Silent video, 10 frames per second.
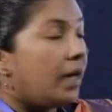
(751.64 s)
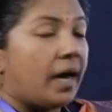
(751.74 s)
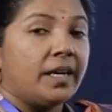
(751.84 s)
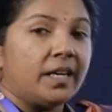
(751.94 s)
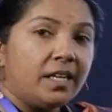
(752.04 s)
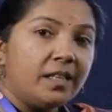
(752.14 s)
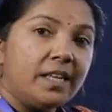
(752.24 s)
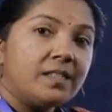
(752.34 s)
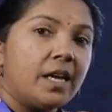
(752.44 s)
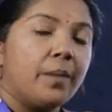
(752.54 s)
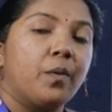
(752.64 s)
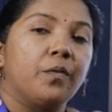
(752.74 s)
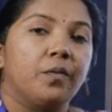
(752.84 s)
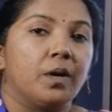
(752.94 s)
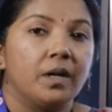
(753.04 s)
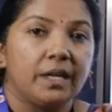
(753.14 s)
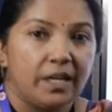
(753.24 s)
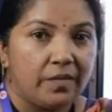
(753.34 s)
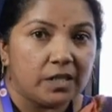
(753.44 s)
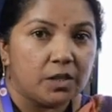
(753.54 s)
And in this type of
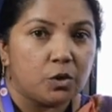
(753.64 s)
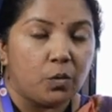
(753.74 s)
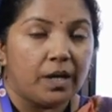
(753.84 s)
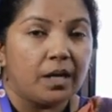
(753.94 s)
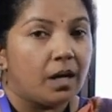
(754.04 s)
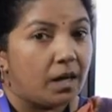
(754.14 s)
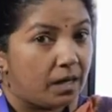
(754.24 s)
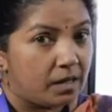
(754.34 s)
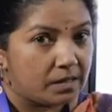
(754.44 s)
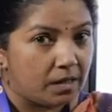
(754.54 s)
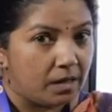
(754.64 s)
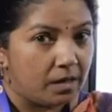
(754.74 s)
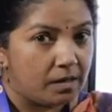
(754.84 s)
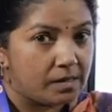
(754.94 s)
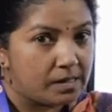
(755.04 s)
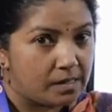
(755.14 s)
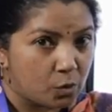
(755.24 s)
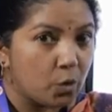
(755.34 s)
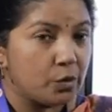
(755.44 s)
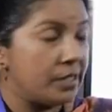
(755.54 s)
deviation showing
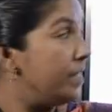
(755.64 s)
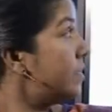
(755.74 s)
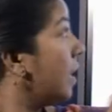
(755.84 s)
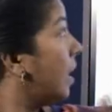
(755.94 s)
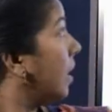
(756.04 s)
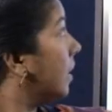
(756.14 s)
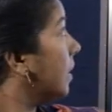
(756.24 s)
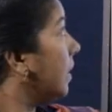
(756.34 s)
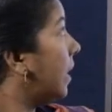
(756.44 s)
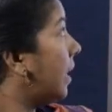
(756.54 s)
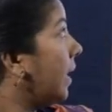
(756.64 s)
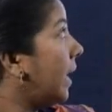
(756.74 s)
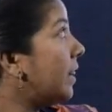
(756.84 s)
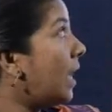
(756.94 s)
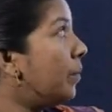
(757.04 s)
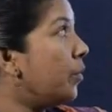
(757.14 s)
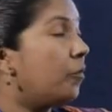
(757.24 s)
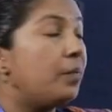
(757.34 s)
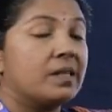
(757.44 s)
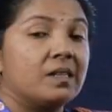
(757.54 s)
solutions, the enthalpy
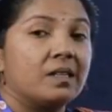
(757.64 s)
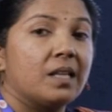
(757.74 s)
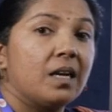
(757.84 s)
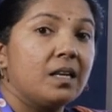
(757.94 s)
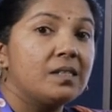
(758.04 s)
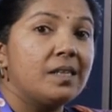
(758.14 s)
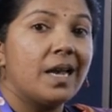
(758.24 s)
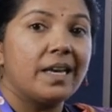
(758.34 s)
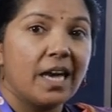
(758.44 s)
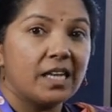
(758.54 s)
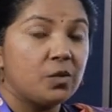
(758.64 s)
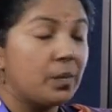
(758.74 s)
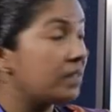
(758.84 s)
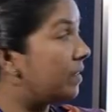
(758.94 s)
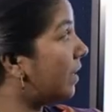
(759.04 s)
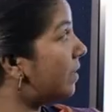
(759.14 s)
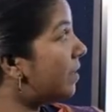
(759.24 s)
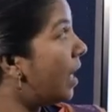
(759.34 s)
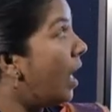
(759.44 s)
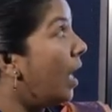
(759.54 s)
of mixing, that is delta H mixing,
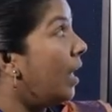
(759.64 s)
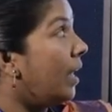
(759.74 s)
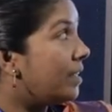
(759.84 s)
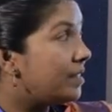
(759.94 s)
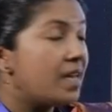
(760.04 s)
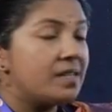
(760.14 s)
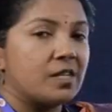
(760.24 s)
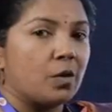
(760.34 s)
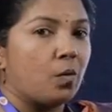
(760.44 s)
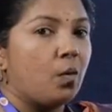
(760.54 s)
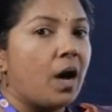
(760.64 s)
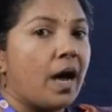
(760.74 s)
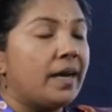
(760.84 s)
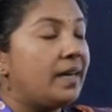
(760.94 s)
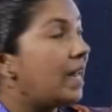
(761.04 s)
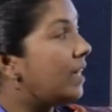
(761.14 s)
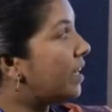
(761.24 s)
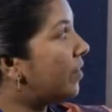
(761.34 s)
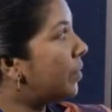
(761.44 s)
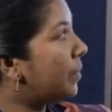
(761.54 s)
is less than 0 and
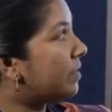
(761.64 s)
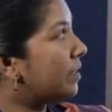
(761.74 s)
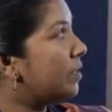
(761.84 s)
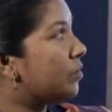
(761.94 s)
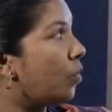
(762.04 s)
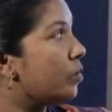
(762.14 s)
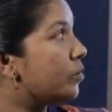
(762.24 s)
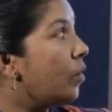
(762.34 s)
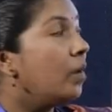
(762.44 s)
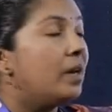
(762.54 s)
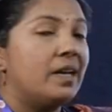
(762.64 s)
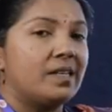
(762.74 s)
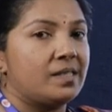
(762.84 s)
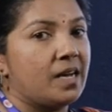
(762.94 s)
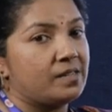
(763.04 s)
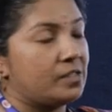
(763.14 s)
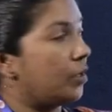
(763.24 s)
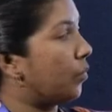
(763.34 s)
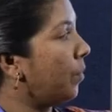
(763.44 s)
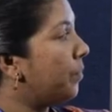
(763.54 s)
delta V mixing is also less than
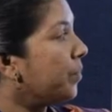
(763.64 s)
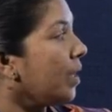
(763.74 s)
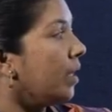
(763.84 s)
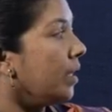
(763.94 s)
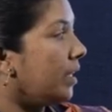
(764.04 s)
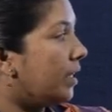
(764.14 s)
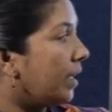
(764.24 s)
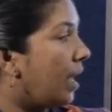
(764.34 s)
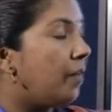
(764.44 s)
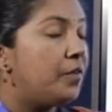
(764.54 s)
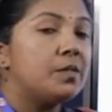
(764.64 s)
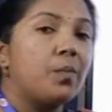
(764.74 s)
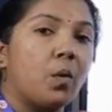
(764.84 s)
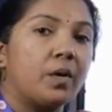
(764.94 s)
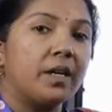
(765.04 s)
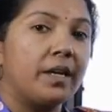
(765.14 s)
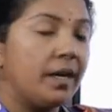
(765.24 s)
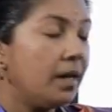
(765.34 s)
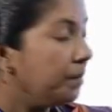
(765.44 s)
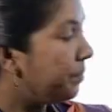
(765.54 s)
0. Here the graph is plotted here.